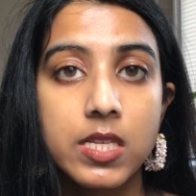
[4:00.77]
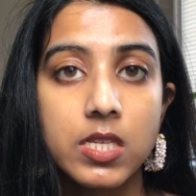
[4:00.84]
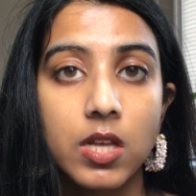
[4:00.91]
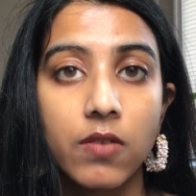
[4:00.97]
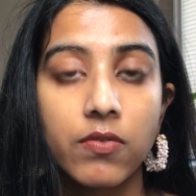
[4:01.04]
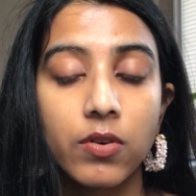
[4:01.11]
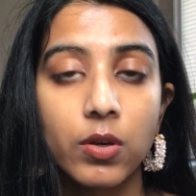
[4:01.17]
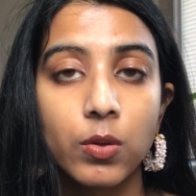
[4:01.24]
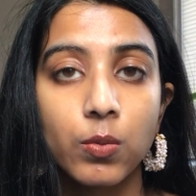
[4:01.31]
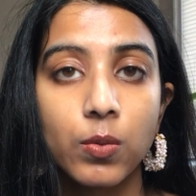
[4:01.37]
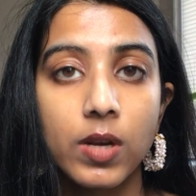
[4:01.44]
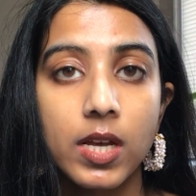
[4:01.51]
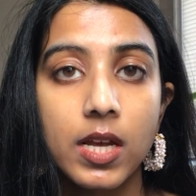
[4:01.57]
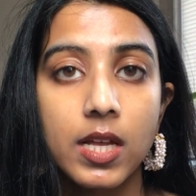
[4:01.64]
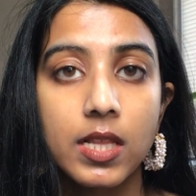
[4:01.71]
suffer
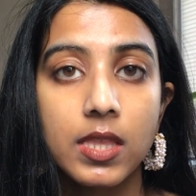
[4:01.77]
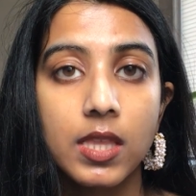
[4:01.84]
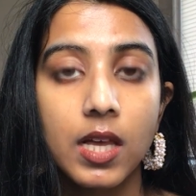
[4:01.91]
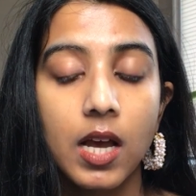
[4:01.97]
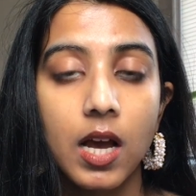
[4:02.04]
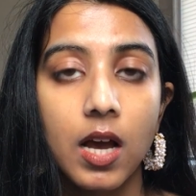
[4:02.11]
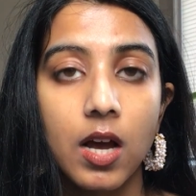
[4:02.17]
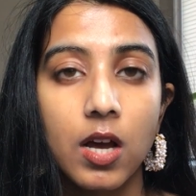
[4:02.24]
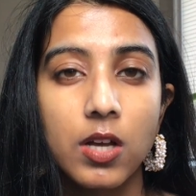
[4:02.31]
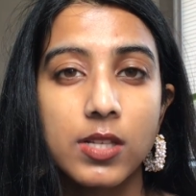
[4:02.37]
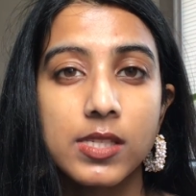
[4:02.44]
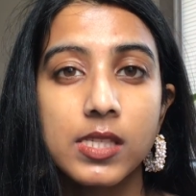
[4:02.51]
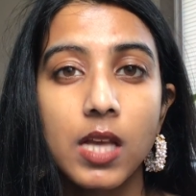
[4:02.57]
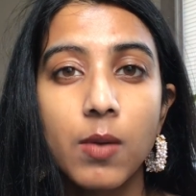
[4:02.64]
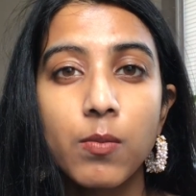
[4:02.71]
with
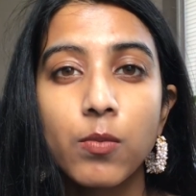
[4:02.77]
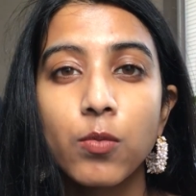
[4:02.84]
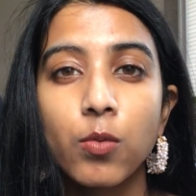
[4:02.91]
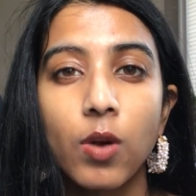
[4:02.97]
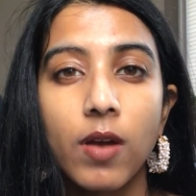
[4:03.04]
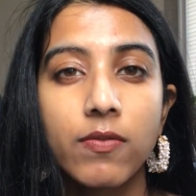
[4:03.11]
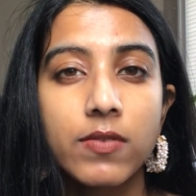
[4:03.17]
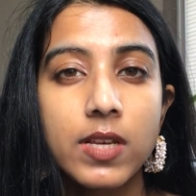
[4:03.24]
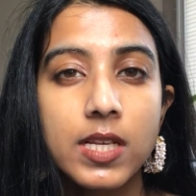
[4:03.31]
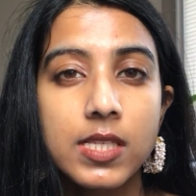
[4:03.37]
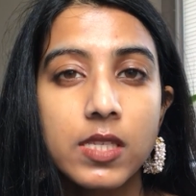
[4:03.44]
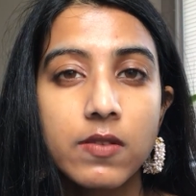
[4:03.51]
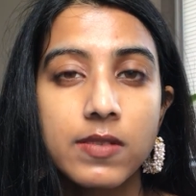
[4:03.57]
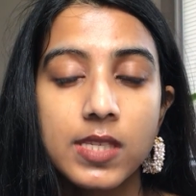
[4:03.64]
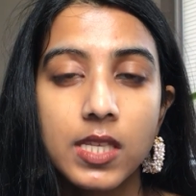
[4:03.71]
some
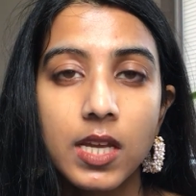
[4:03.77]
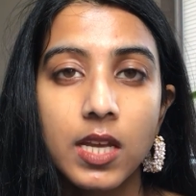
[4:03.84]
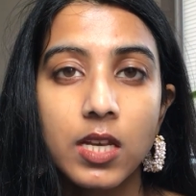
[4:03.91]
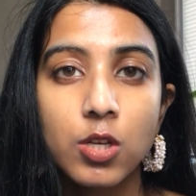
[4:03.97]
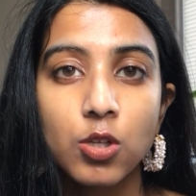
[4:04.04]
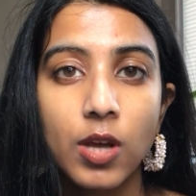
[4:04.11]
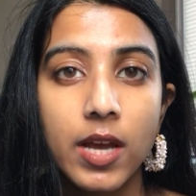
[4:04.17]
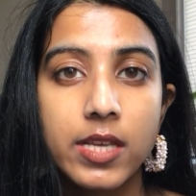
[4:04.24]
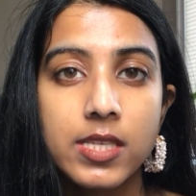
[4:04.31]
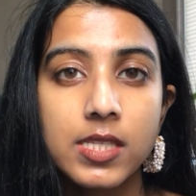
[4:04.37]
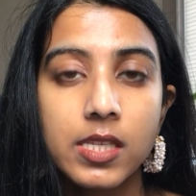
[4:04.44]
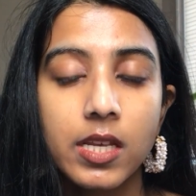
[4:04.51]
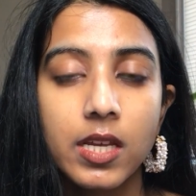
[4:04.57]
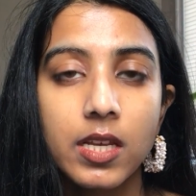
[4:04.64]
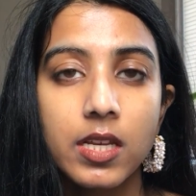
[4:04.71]
roughness of skin, dry
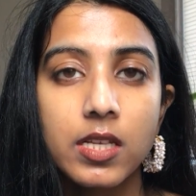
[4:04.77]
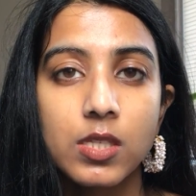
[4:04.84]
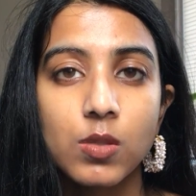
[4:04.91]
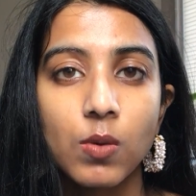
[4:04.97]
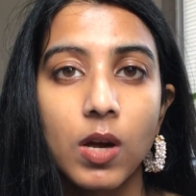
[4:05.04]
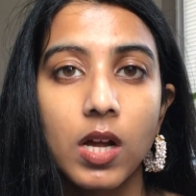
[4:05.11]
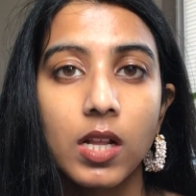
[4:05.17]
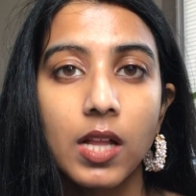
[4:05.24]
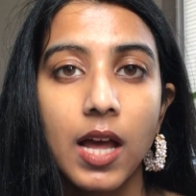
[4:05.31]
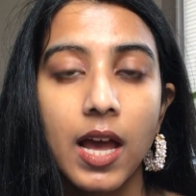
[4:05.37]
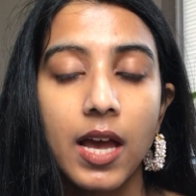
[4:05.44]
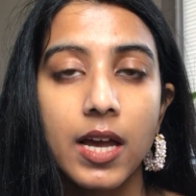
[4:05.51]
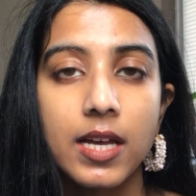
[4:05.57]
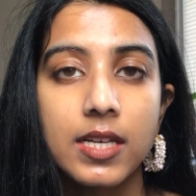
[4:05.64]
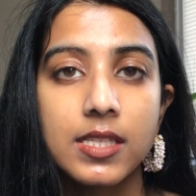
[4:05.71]
skin, as well
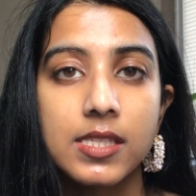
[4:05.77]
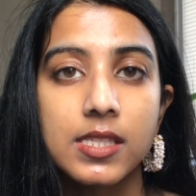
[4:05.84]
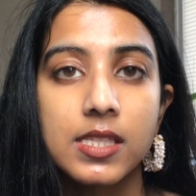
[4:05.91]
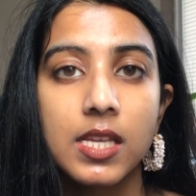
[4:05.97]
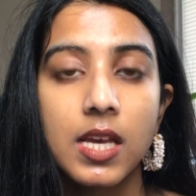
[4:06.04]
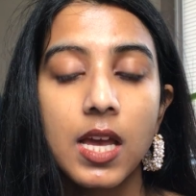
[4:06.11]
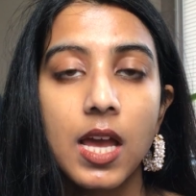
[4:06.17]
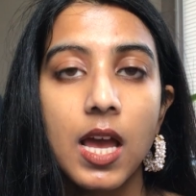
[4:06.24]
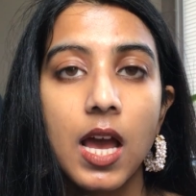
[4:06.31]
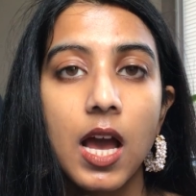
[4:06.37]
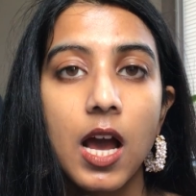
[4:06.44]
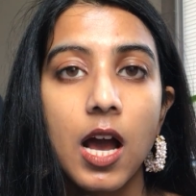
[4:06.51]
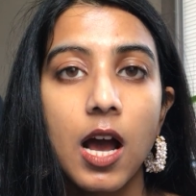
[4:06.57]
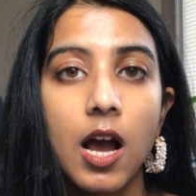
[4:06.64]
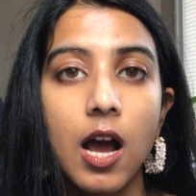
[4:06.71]
as
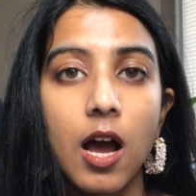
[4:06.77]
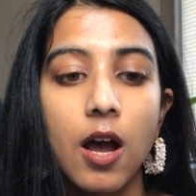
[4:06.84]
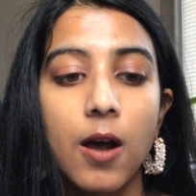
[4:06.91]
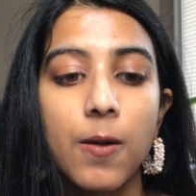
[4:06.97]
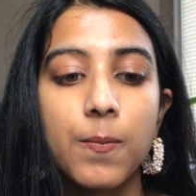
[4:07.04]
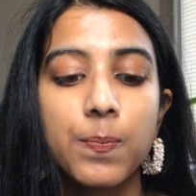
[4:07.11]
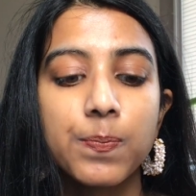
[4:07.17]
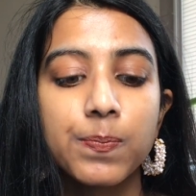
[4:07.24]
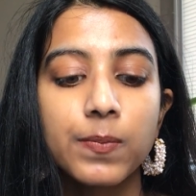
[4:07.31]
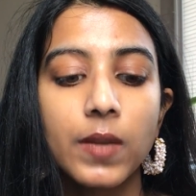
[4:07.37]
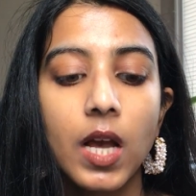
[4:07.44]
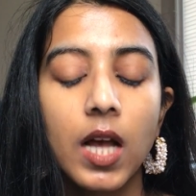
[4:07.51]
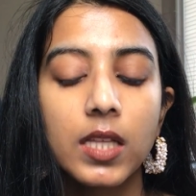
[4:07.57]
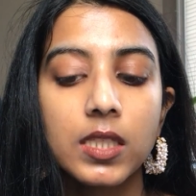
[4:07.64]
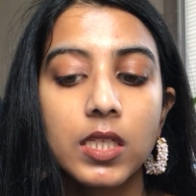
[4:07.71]
a
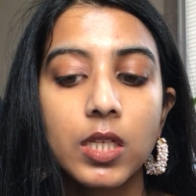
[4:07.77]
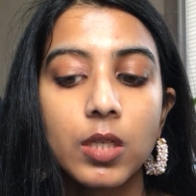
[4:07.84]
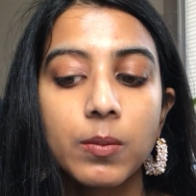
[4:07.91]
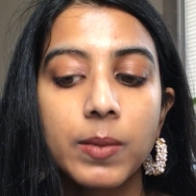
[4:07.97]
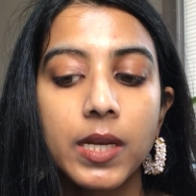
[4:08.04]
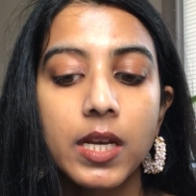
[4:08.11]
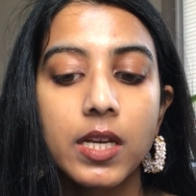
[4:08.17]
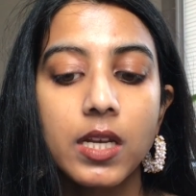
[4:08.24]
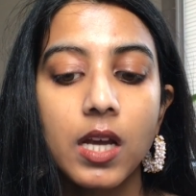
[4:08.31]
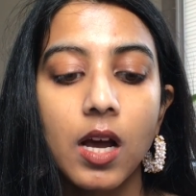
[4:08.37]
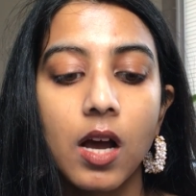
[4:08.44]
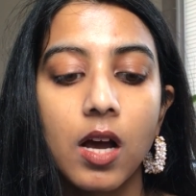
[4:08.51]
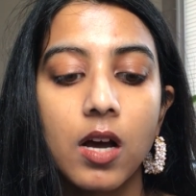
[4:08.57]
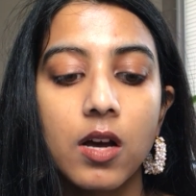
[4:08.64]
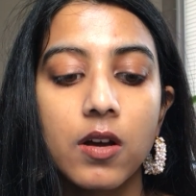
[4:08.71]
little bit
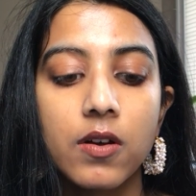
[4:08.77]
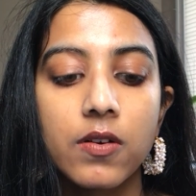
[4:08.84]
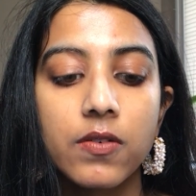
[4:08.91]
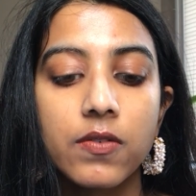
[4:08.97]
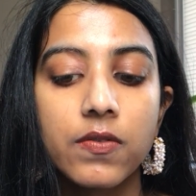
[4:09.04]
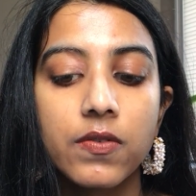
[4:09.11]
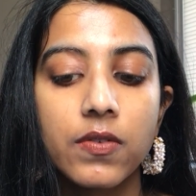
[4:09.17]
of